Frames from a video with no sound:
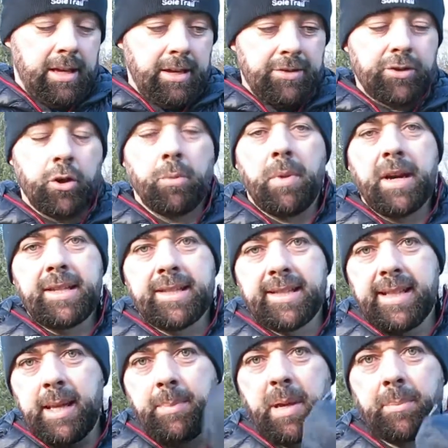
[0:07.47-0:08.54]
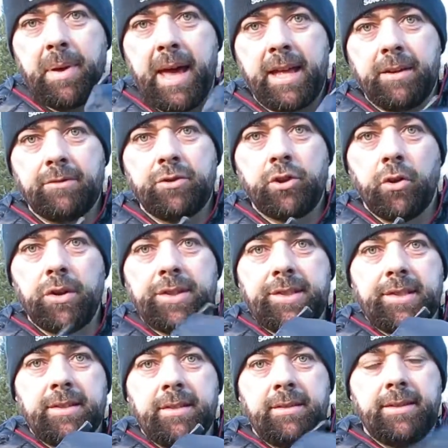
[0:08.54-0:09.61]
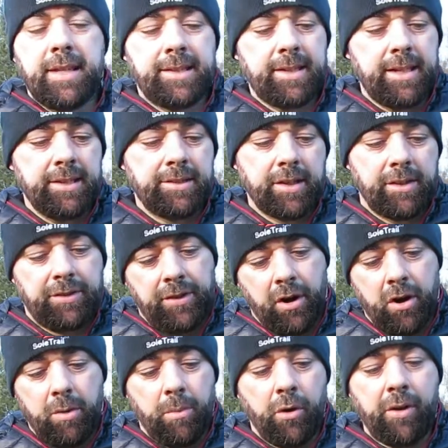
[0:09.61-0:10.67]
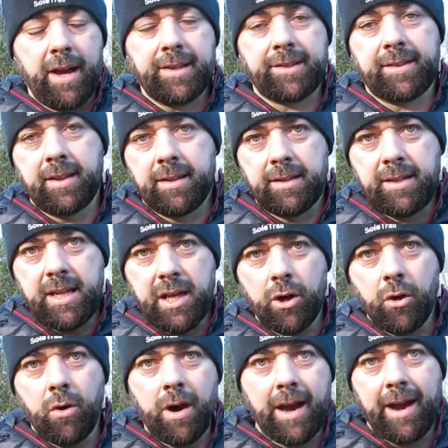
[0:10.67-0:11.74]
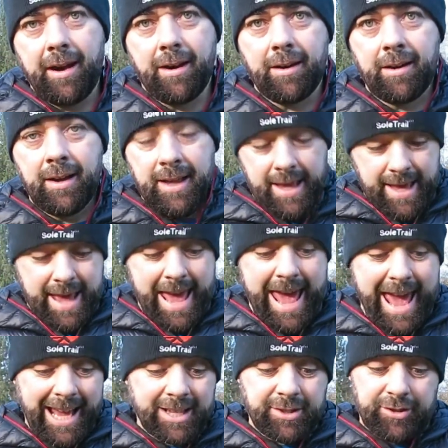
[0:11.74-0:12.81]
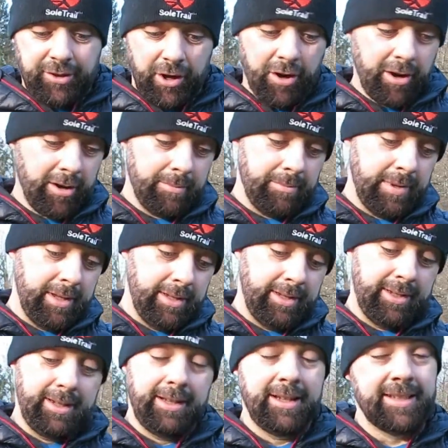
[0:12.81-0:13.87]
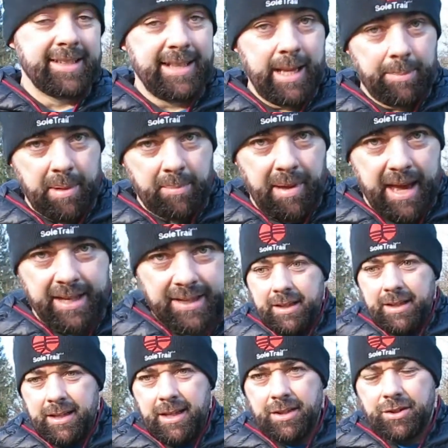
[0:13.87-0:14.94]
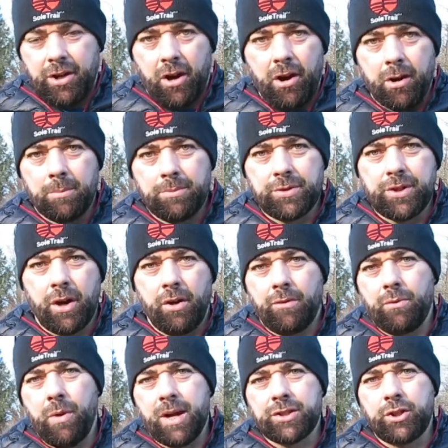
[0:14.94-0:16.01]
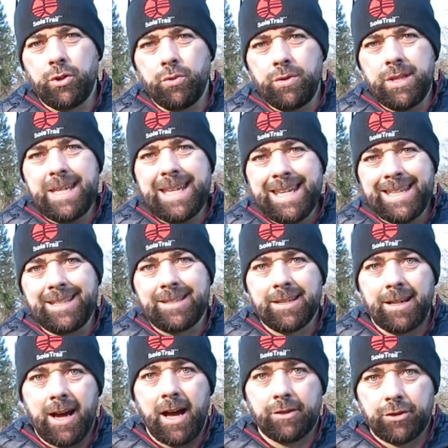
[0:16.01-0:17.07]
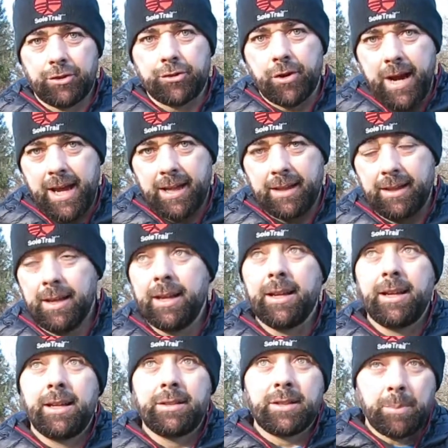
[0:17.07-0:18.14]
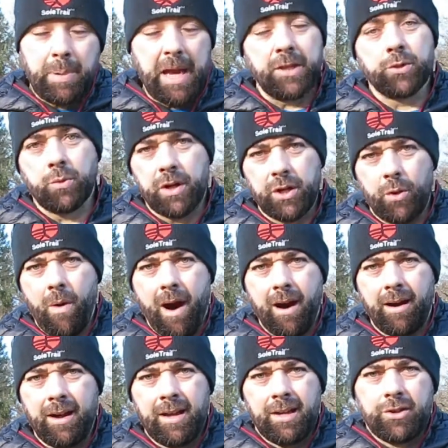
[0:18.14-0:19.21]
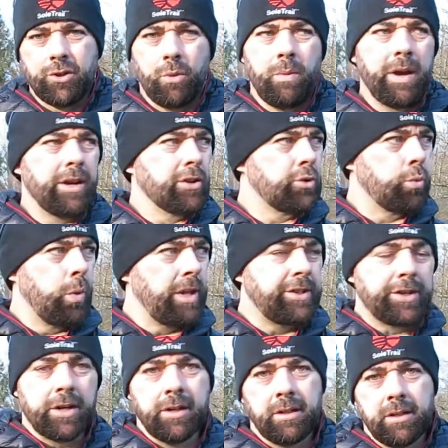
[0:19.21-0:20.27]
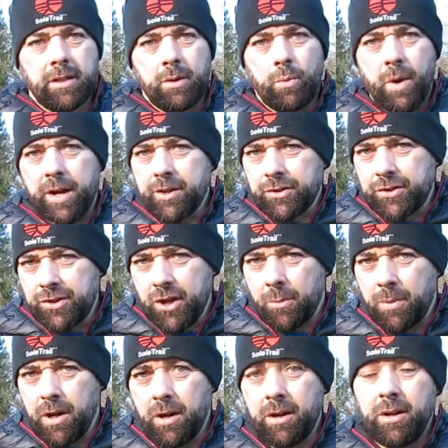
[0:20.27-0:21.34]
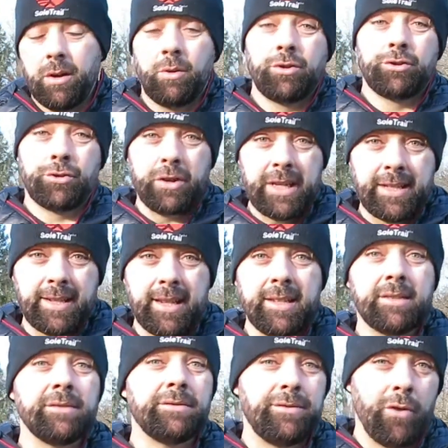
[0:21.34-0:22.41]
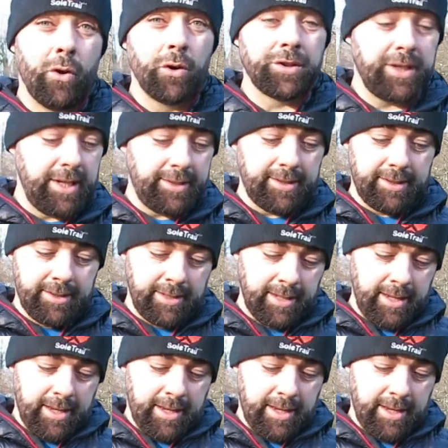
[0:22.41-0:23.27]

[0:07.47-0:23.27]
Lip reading: So my sleeping pad of choice, this is the Thermarest Neo Air XTherm sleeping pad. In terms of what you need on the trail, depends where you are. So whether it's winter, whether it's summer, 3 season, 4 season,